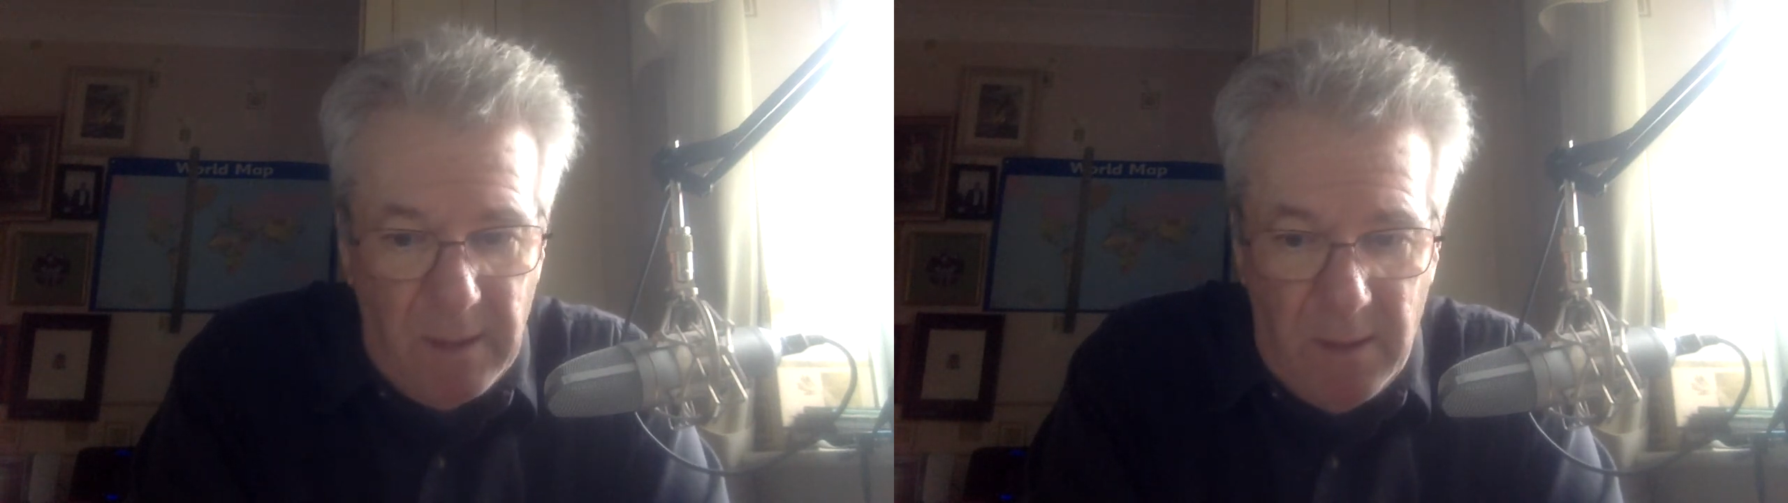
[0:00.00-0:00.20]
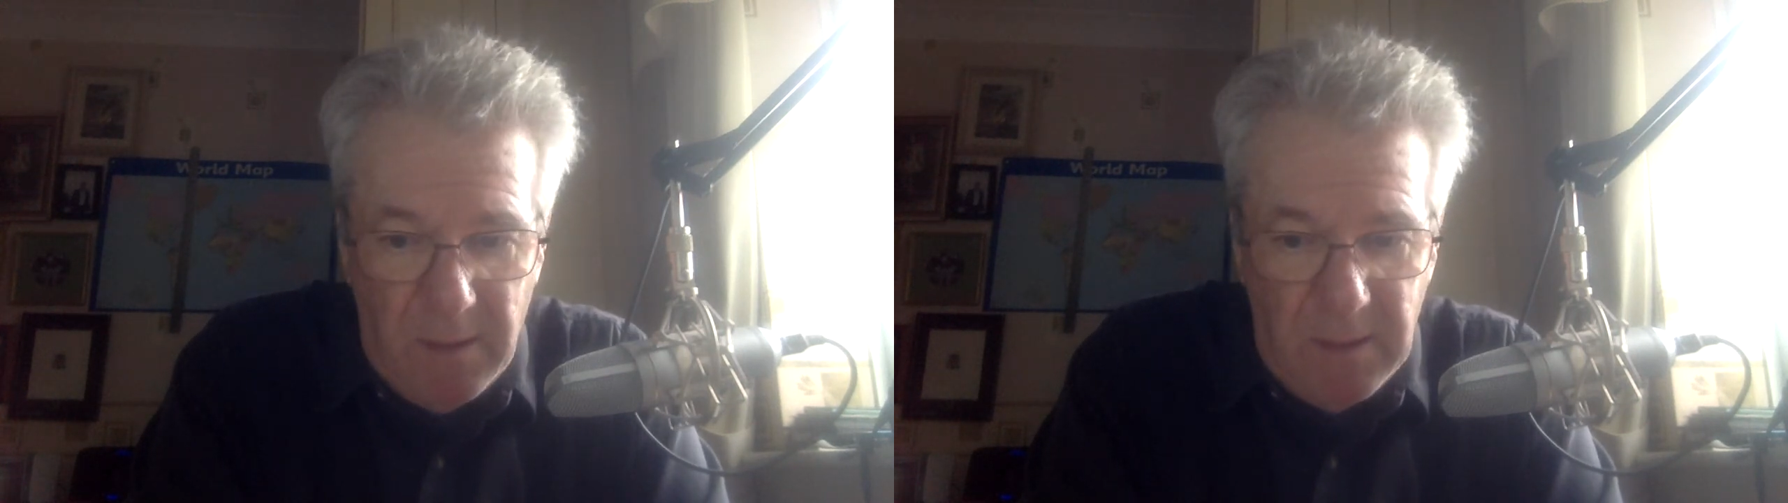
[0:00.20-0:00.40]

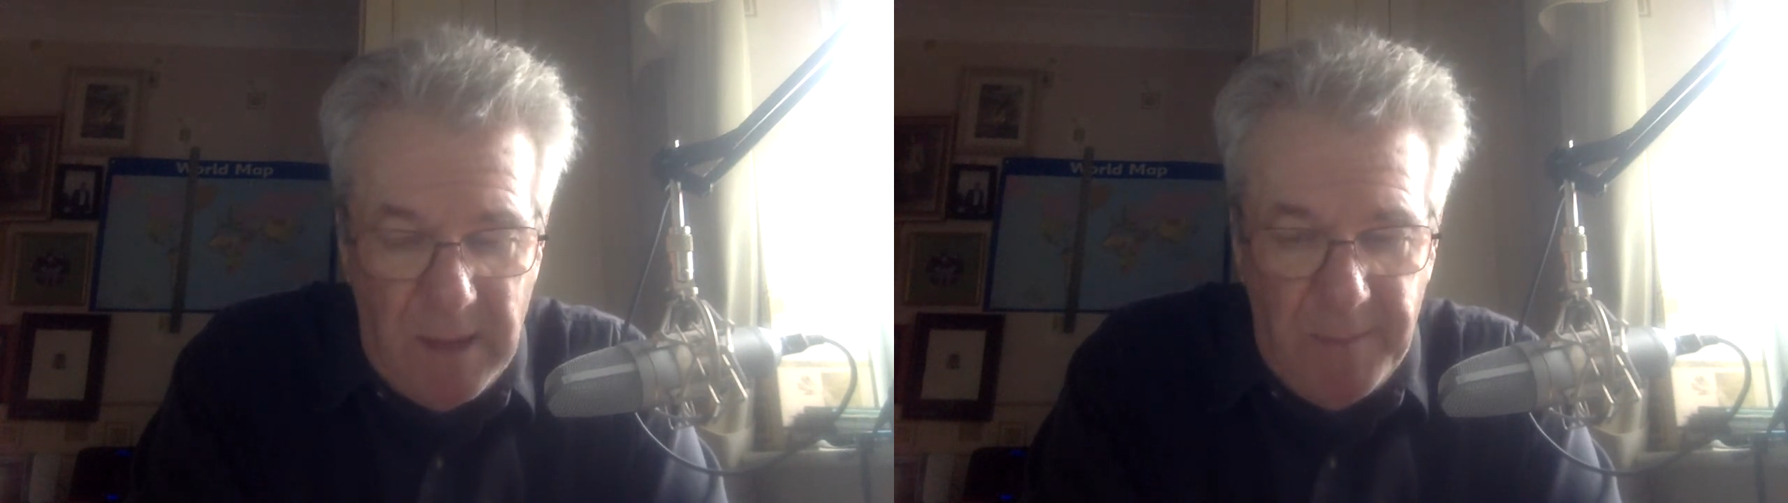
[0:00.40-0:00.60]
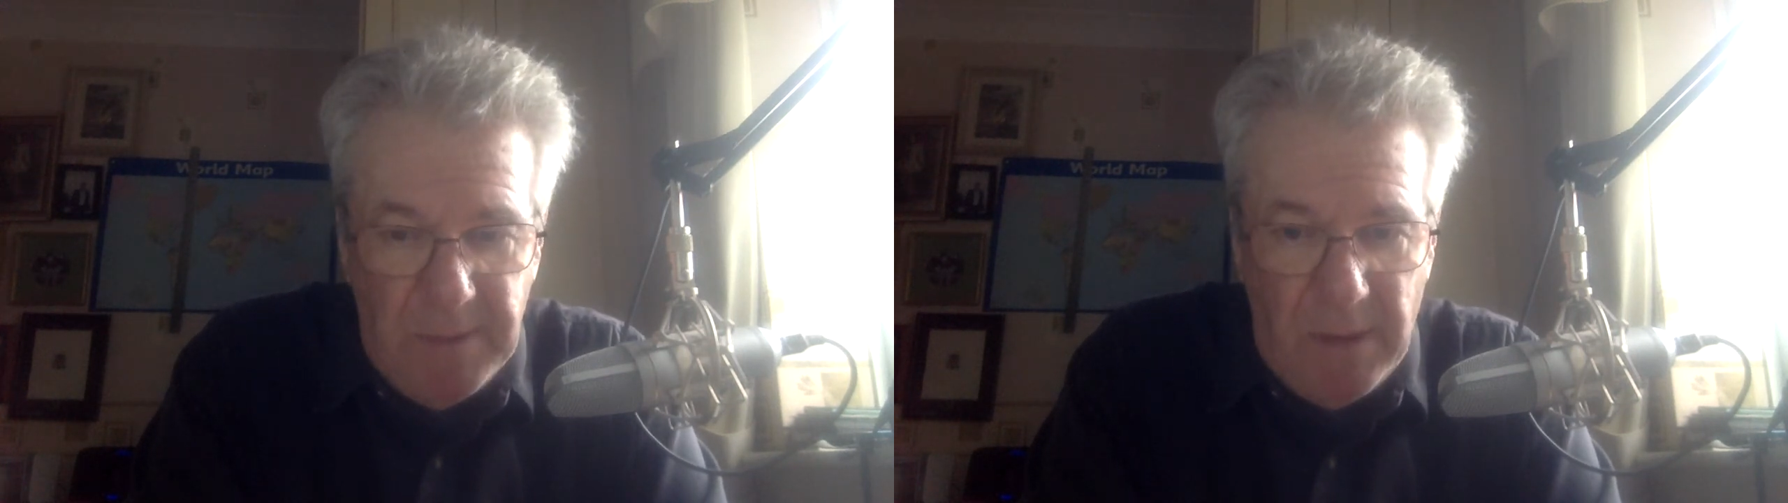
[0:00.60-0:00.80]

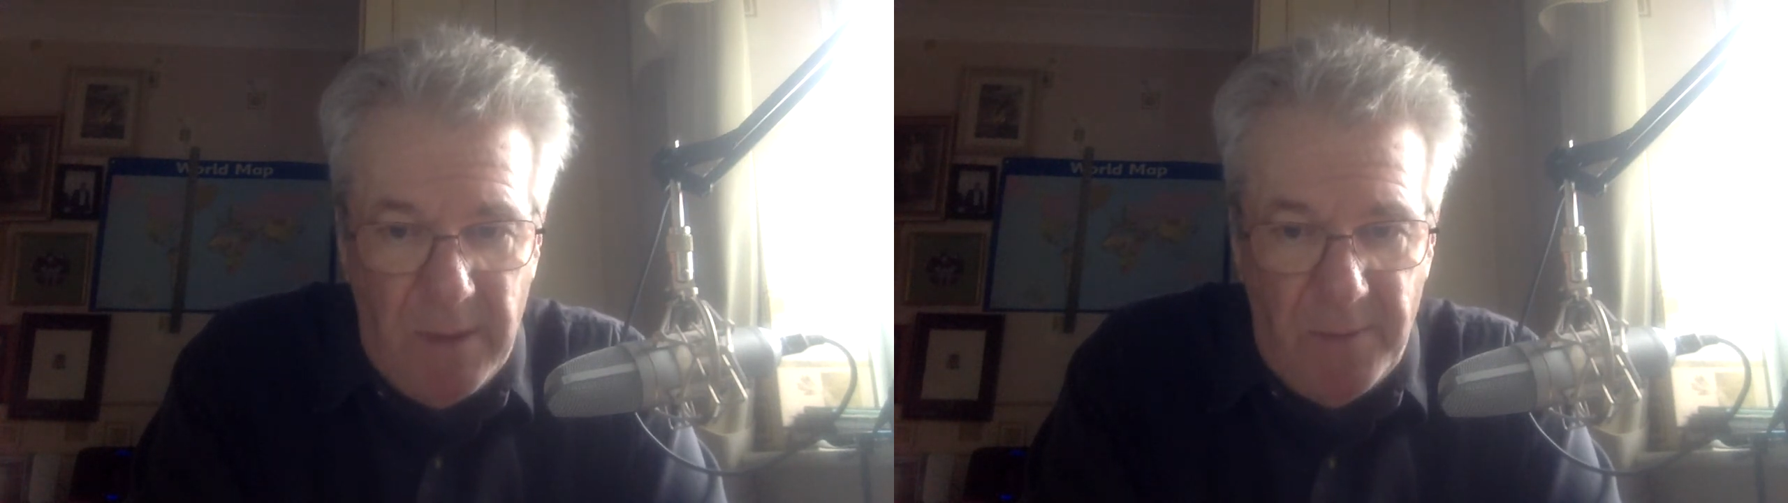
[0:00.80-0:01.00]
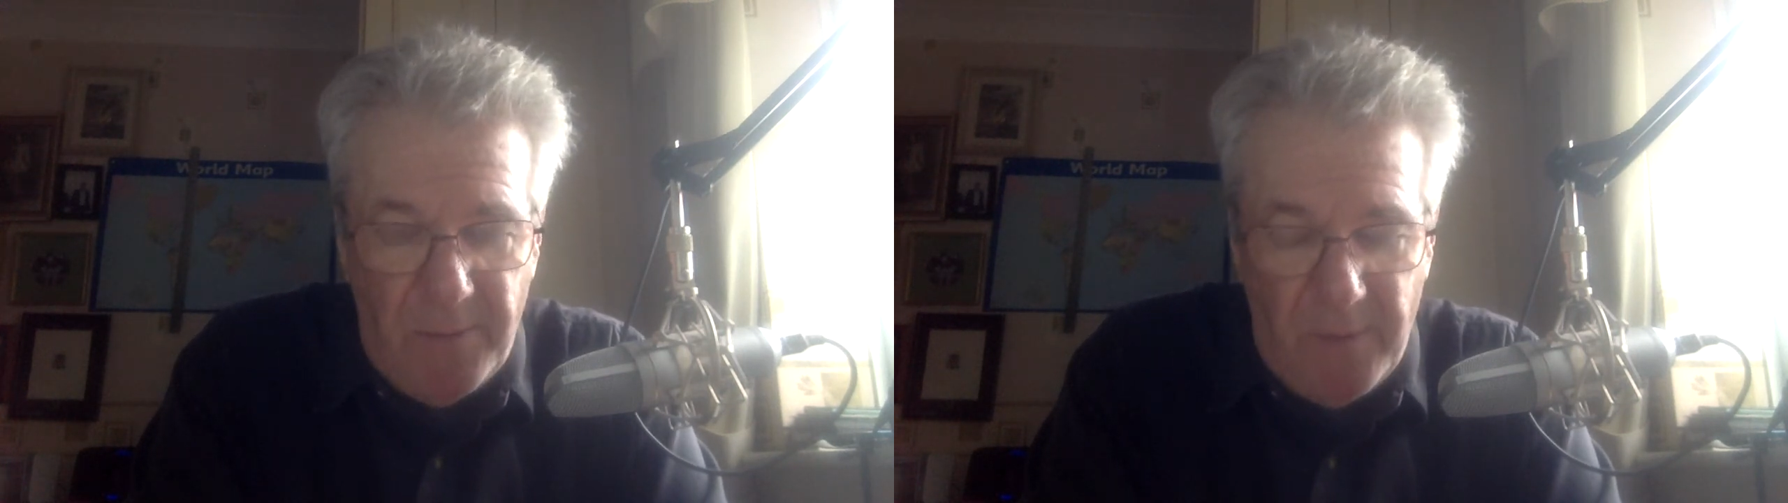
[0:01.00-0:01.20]
concept
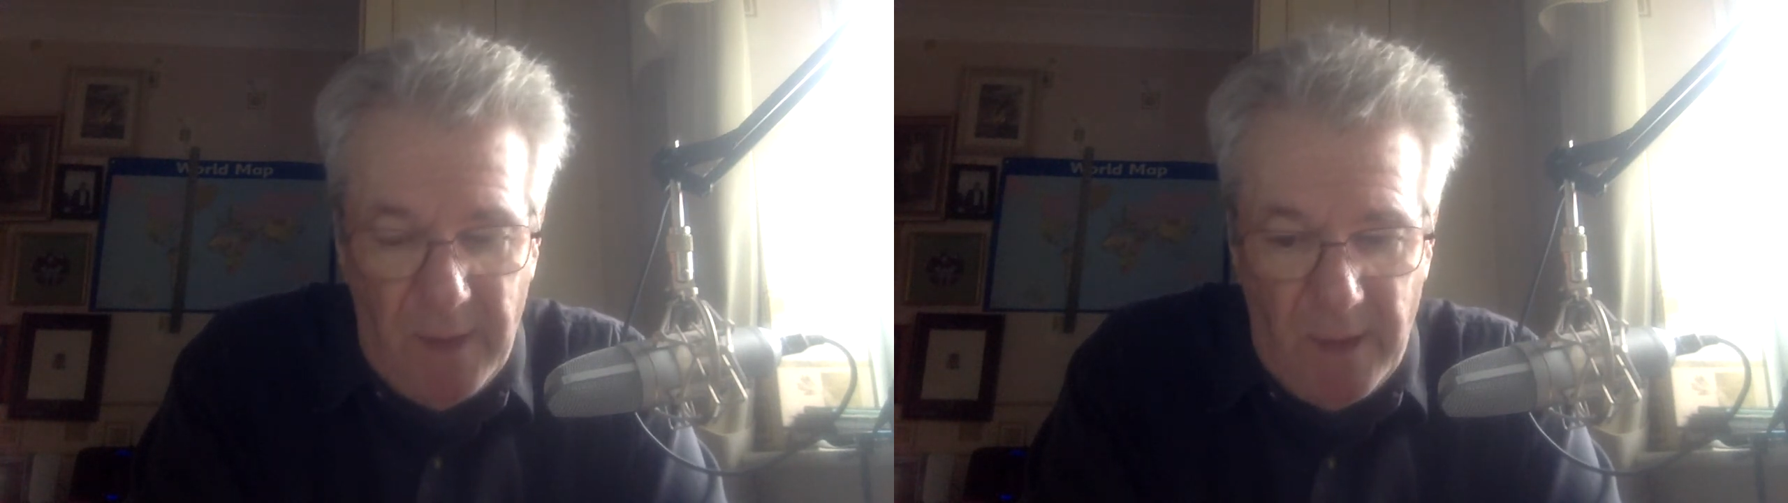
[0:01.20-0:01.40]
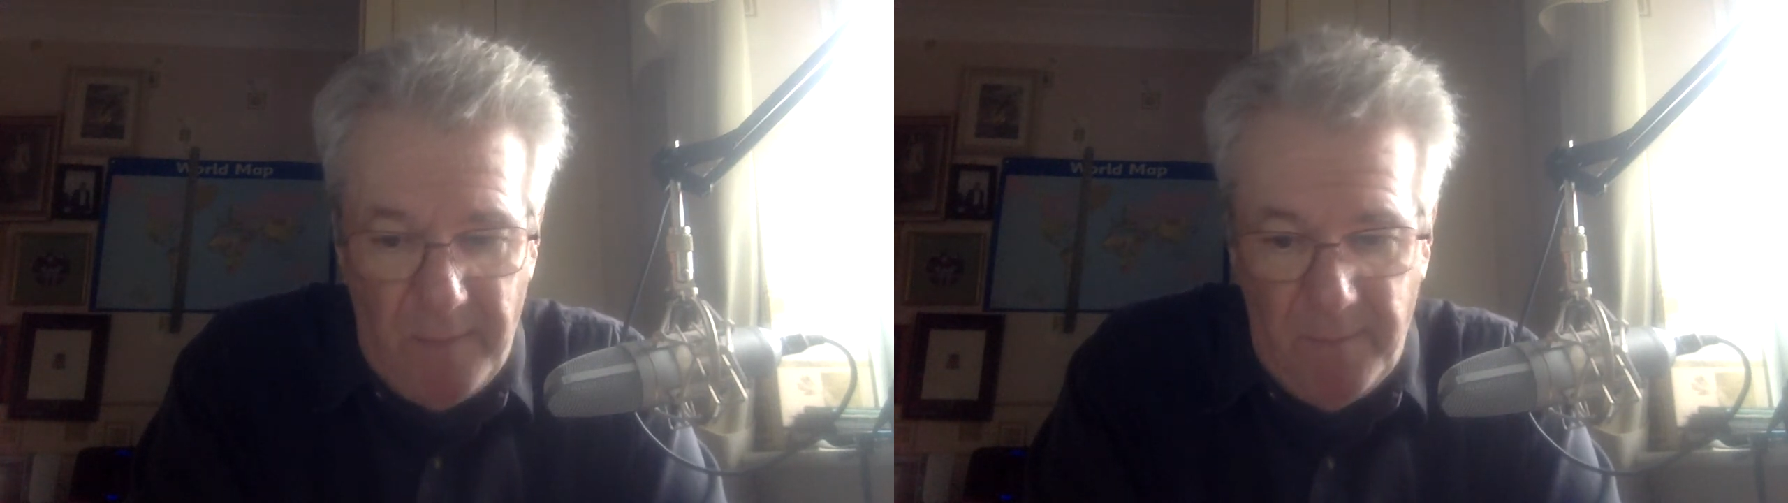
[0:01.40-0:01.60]
of
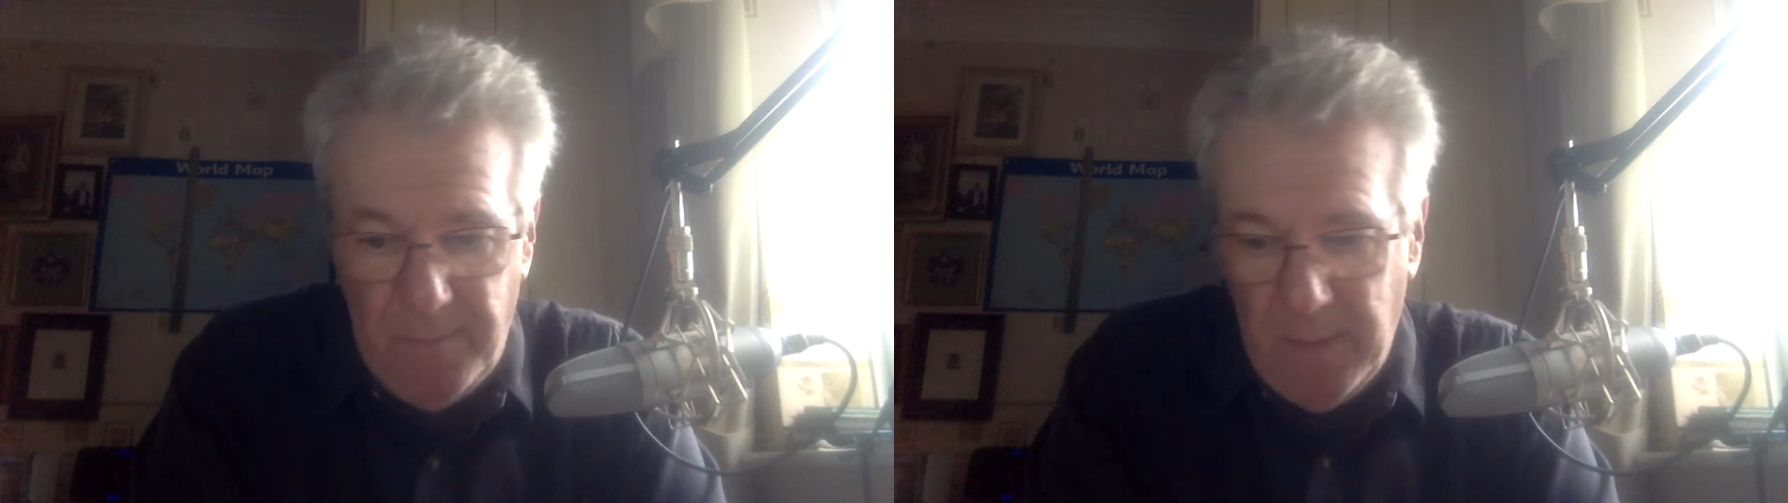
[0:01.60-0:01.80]
the